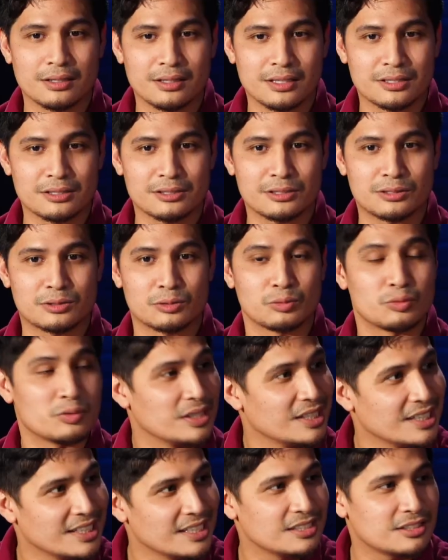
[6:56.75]
it's too
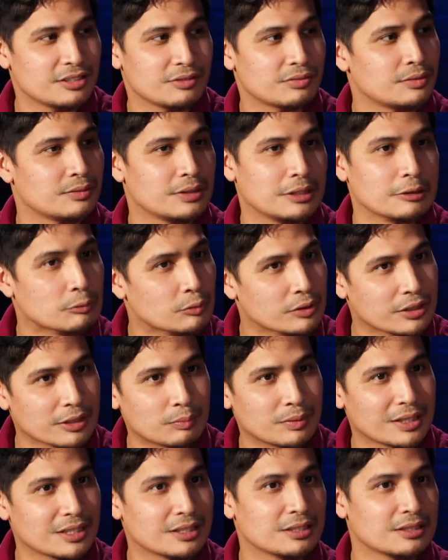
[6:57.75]
easy for them when they
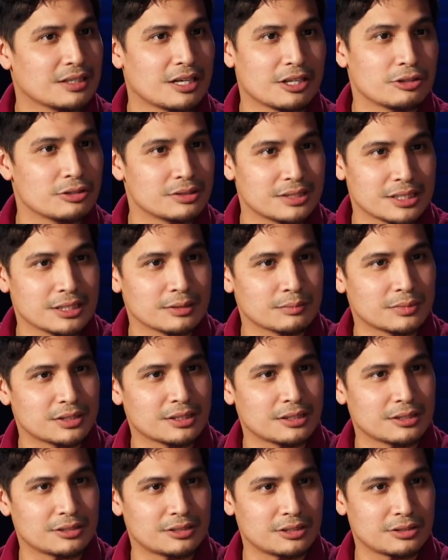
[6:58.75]
play the other teams.
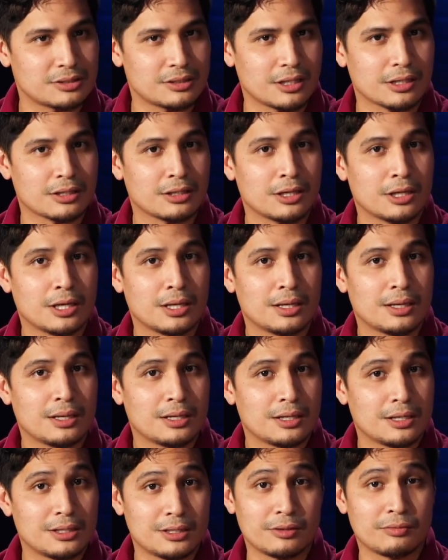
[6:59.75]
It's just like,
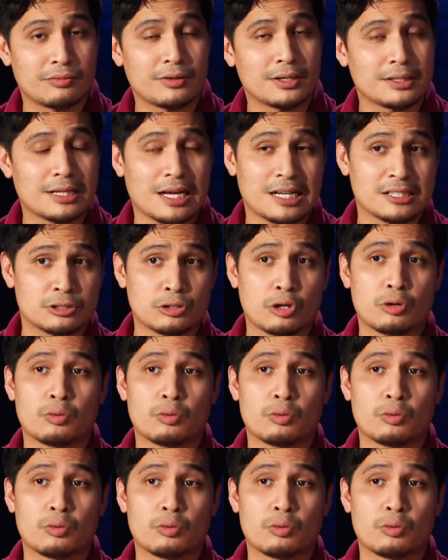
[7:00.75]
and the funny, I saw